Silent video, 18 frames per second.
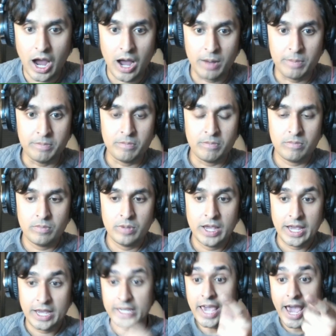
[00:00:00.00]
Um,
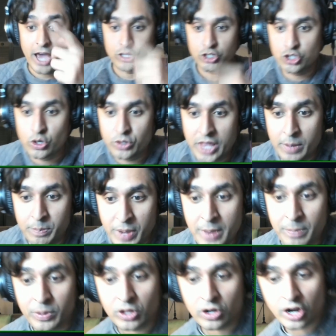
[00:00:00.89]
yeah, so then
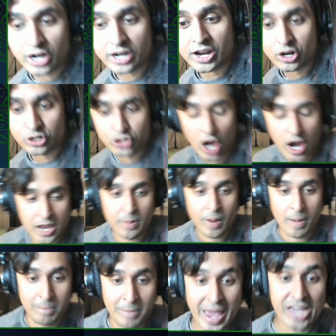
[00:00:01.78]
people are, are
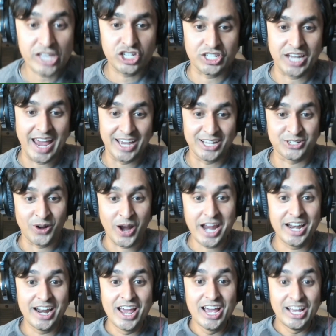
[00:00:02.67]
talking about mage tanks,
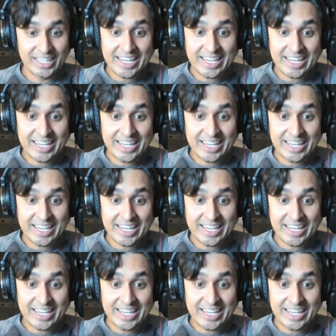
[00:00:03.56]
right?